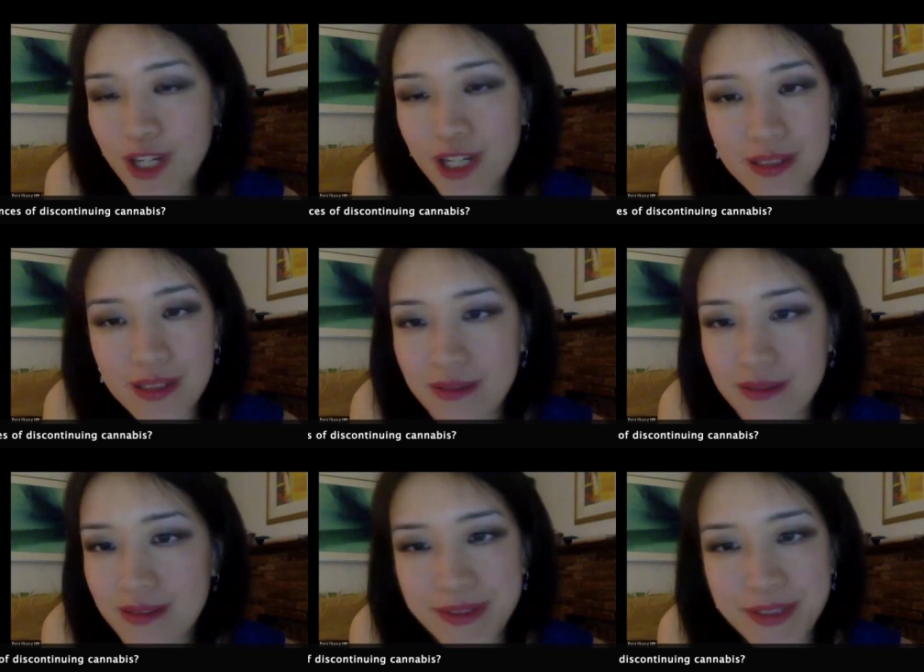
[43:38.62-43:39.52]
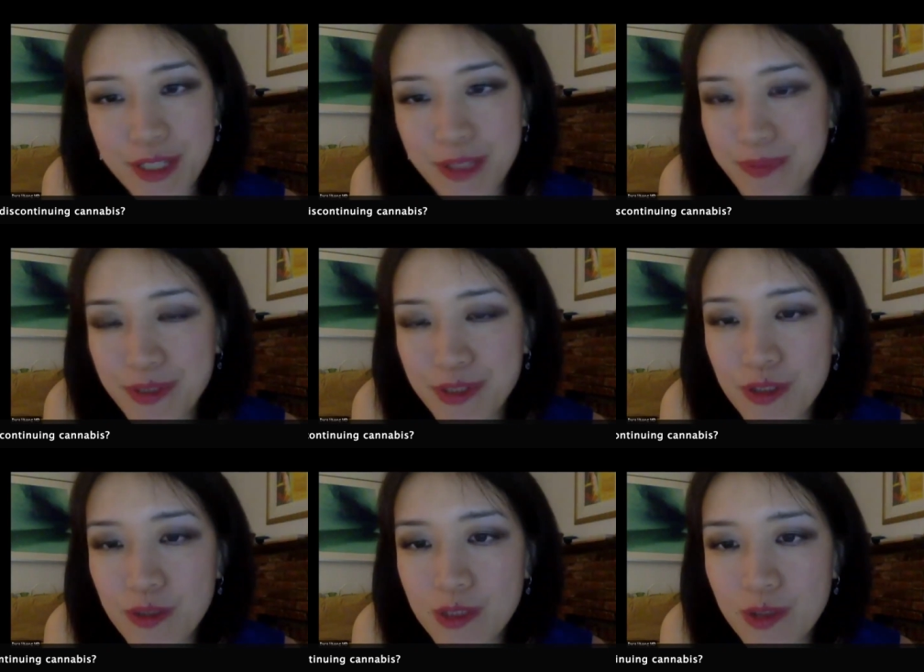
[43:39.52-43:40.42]
withdrawal. No, there's
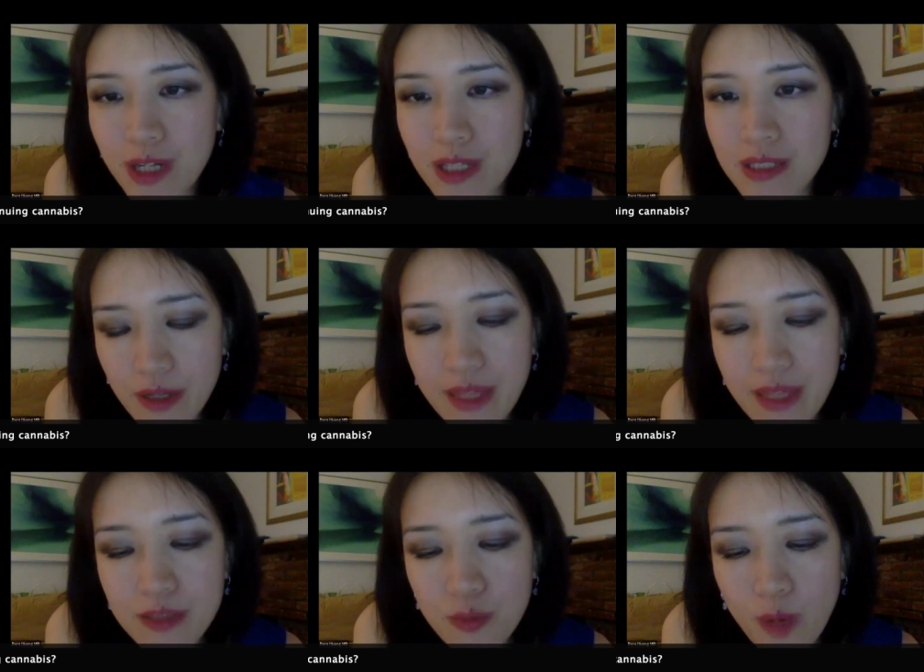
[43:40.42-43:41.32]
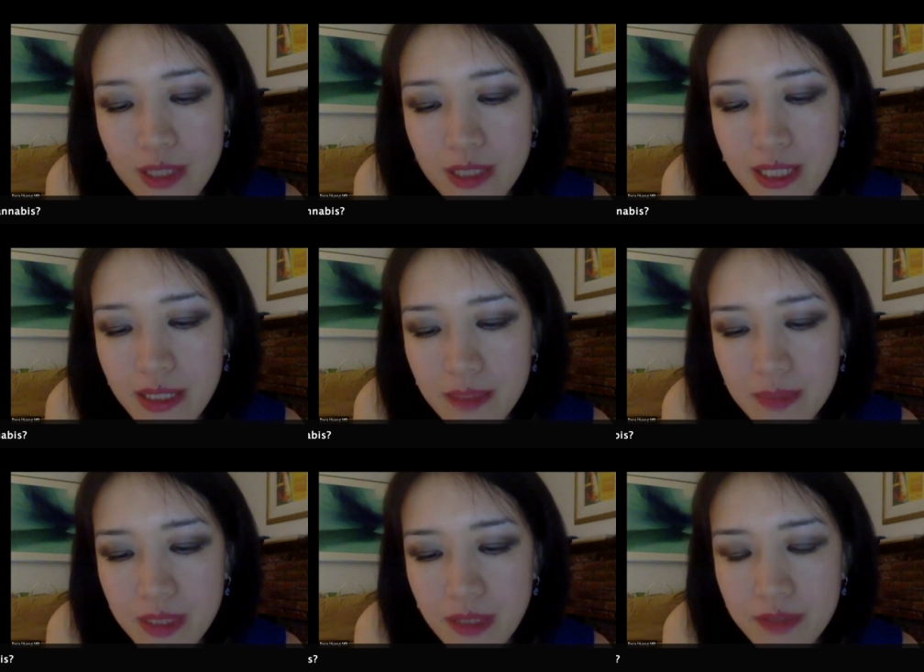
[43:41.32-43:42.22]
no withdrawal. Ah. If they want to take
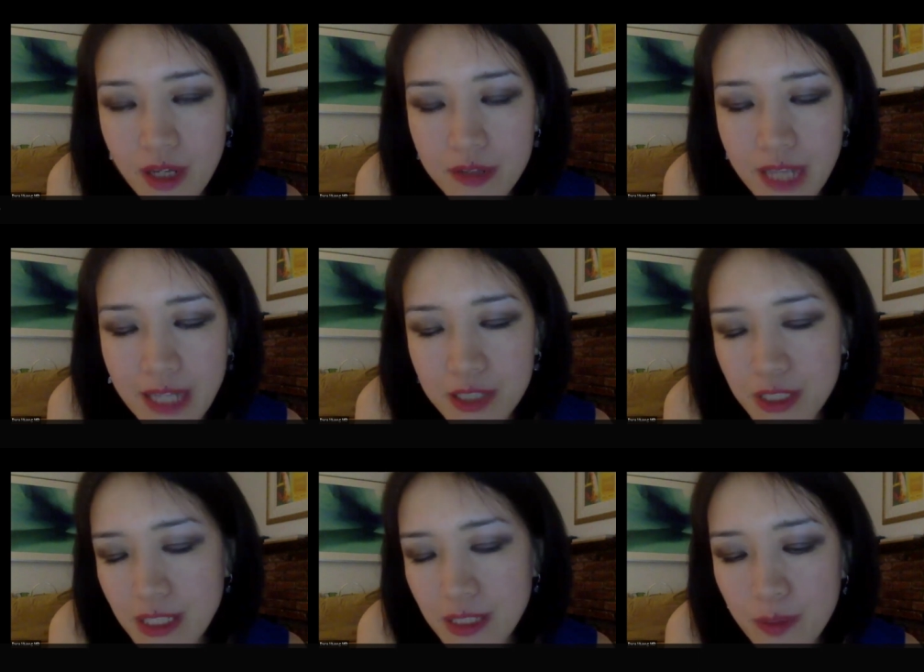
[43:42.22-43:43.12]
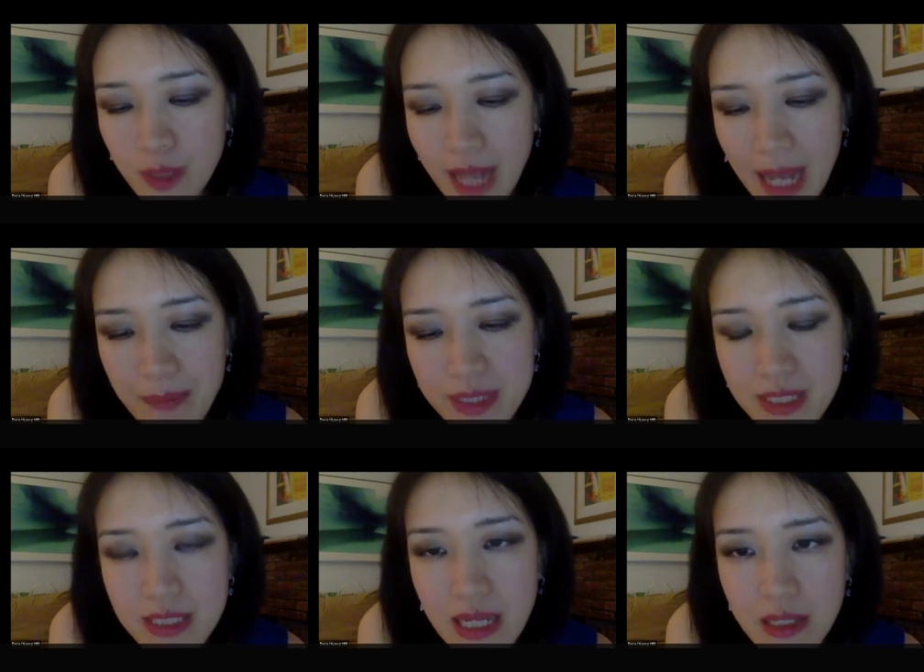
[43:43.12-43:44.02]
themselves off, actually, what
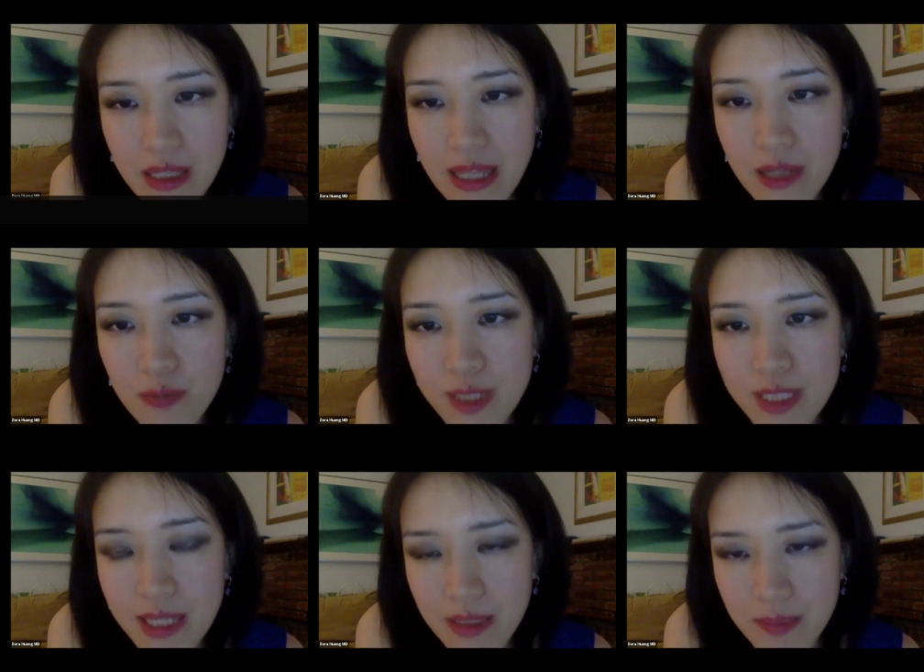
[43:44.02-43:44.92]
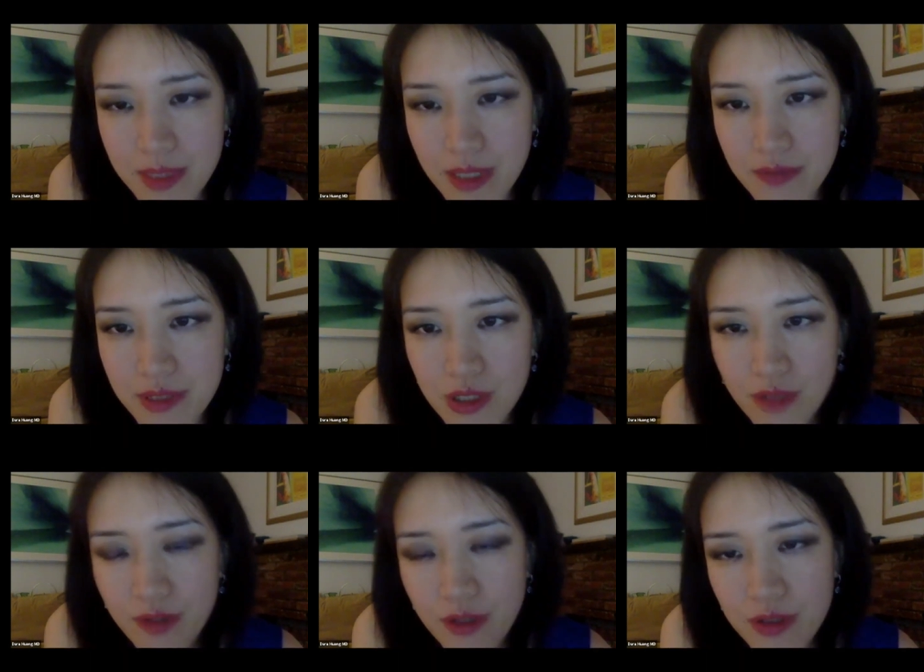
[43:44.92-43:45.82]
happens is that they can reset themselves.
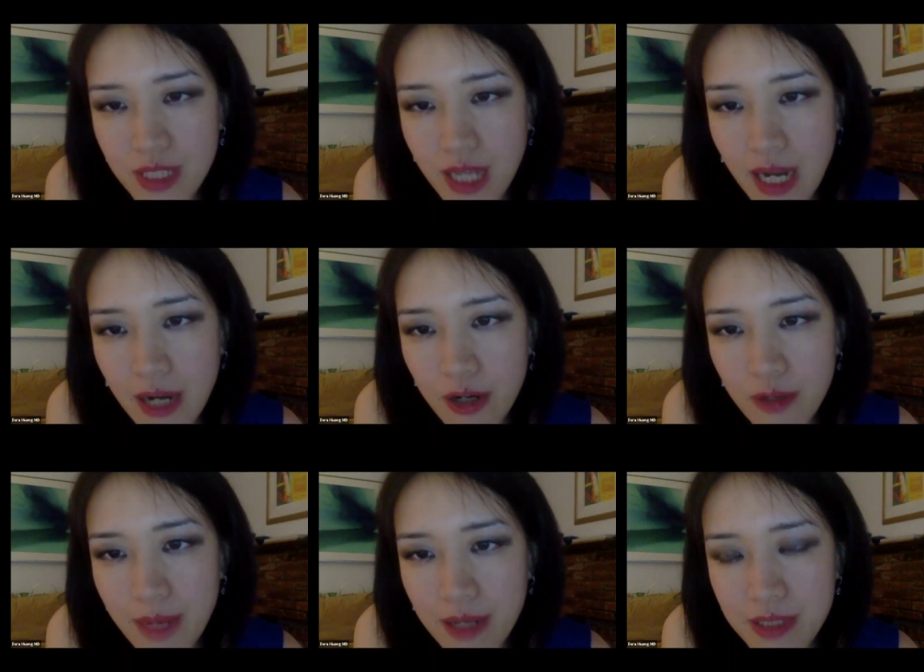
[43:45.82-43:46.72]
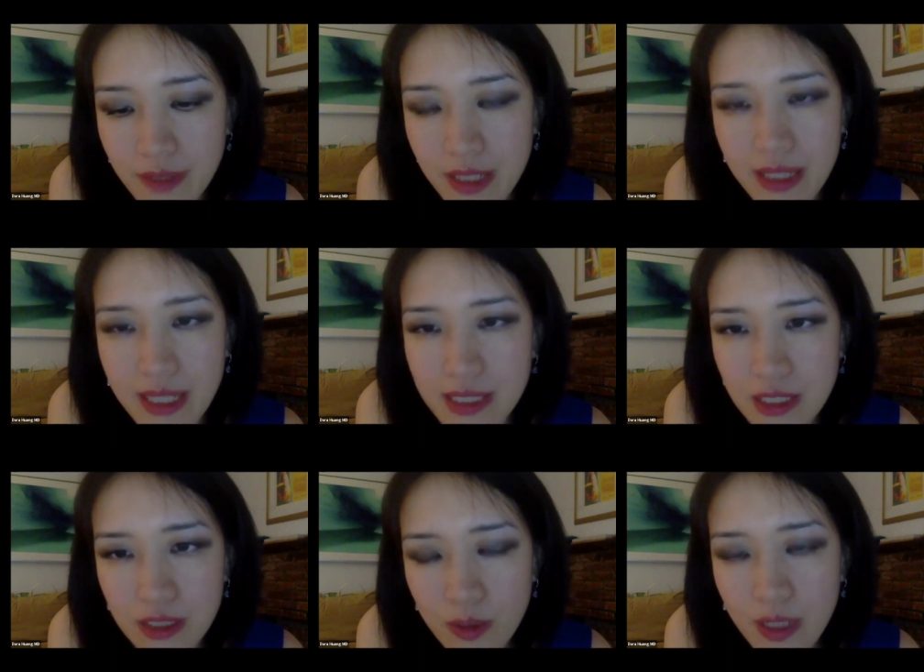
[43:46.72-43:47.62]
So if they're using higher amount of it and they say,
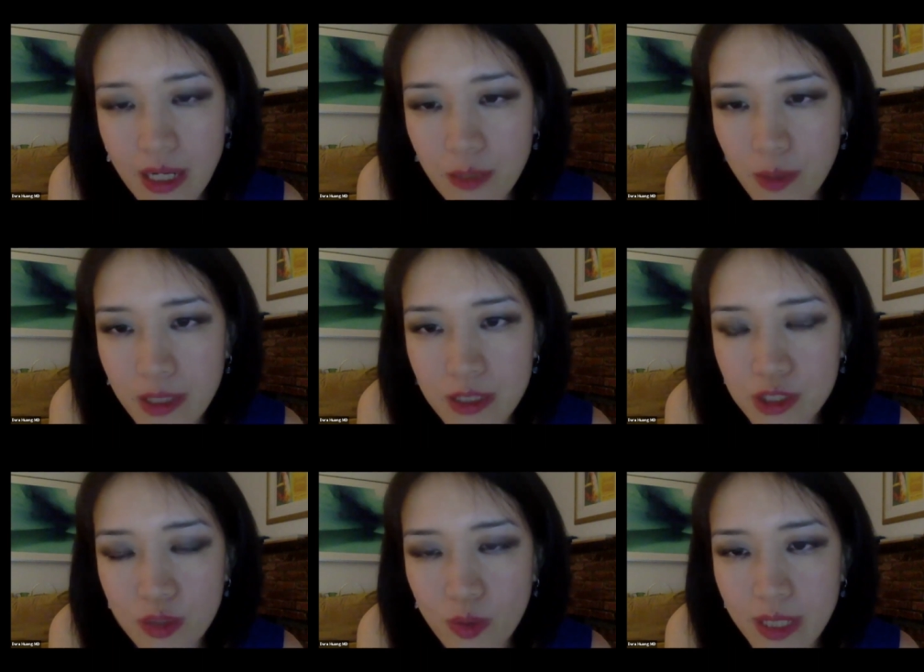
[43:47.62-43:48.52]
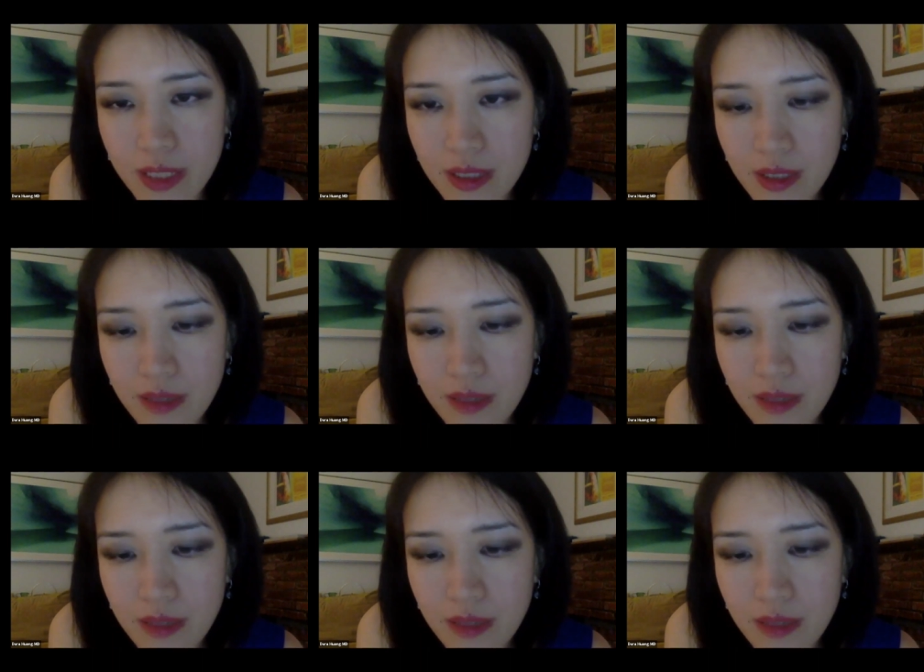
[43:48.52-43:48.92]
you know what, I want to just quit